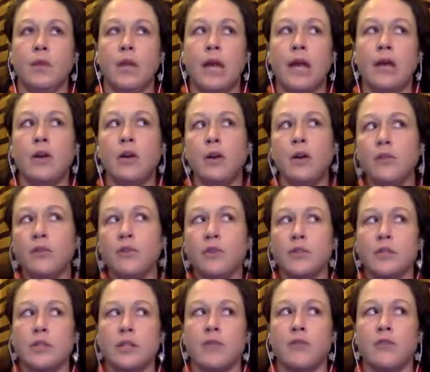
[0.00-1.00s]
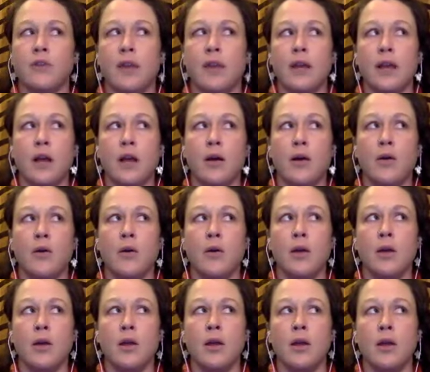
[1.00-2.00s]
I know I feel safe right now
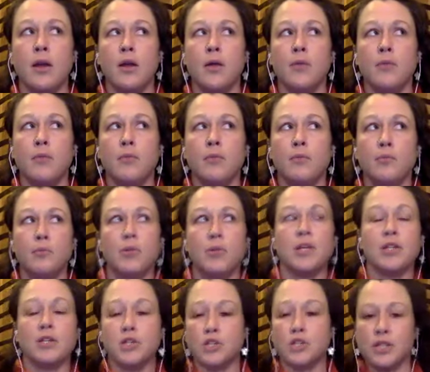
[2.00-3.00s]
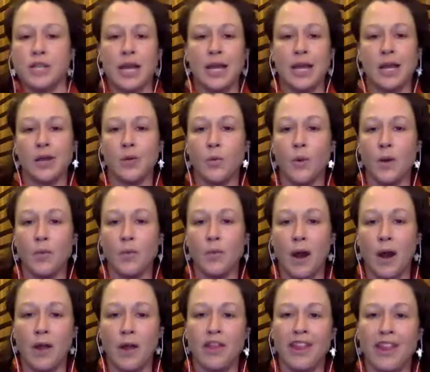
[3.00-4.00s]
because just taking one
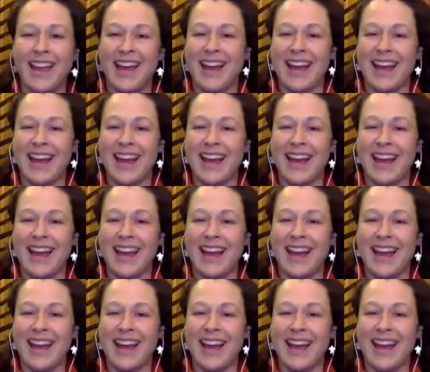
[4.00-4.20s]
breath,